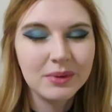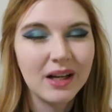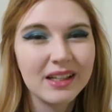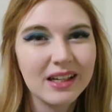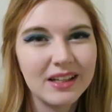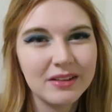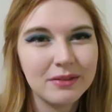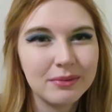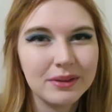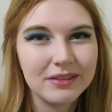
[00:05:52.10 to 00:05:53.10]
I kind
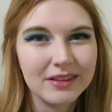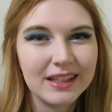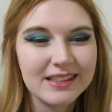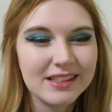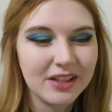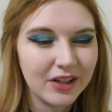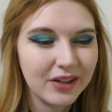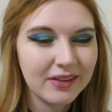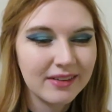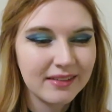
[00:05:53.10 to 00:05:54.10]
of would have liked to
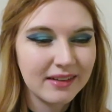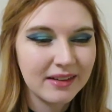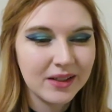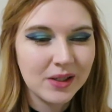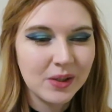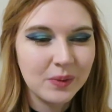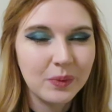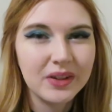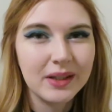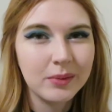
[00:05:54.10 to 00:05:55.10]
know
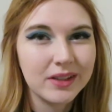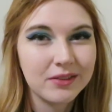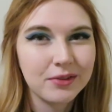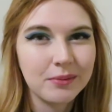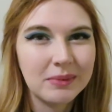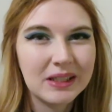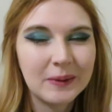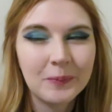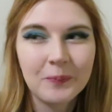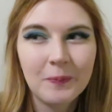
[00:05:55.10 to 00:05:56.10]
what they wanted from
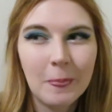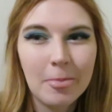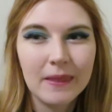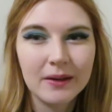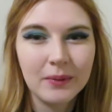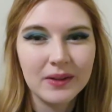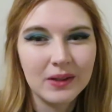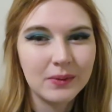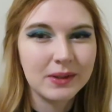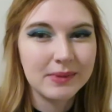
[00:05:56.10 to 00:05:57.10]
me. Like, whether
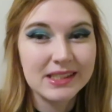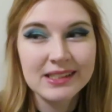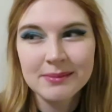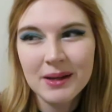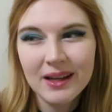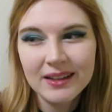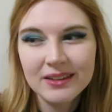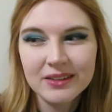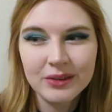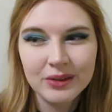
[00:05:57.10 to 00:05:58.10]
they wanted me to
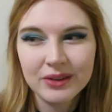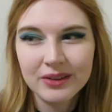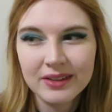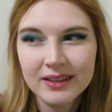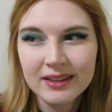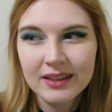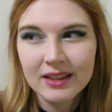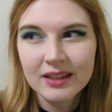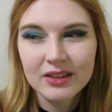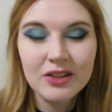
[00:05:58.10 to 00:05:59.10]
smile or
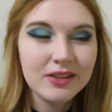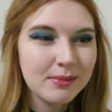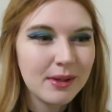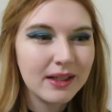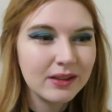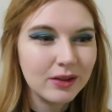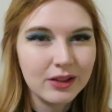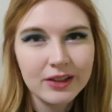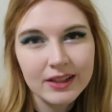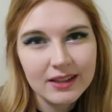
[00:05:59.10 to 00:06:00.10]
not smile, or
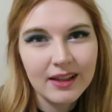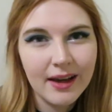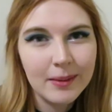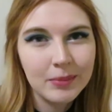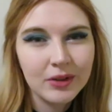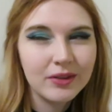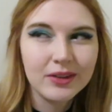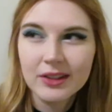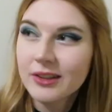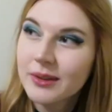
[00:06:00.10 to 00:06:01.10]
look at the camera
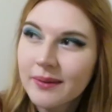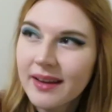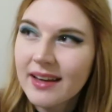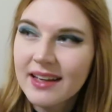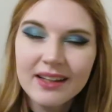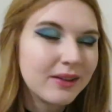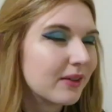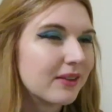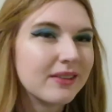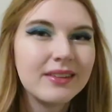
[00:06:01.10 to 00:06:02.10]
or look away,
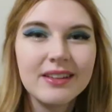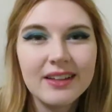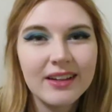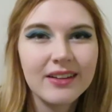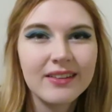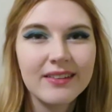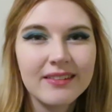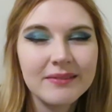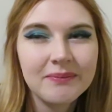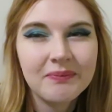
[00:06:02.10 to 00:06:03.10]
or you know.
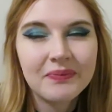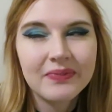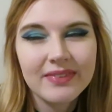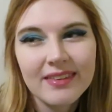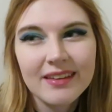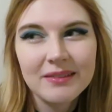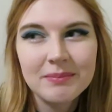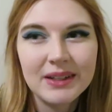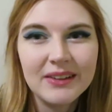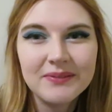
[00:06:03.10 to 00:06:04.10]

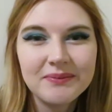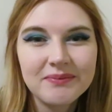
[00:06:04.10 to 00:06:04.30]
But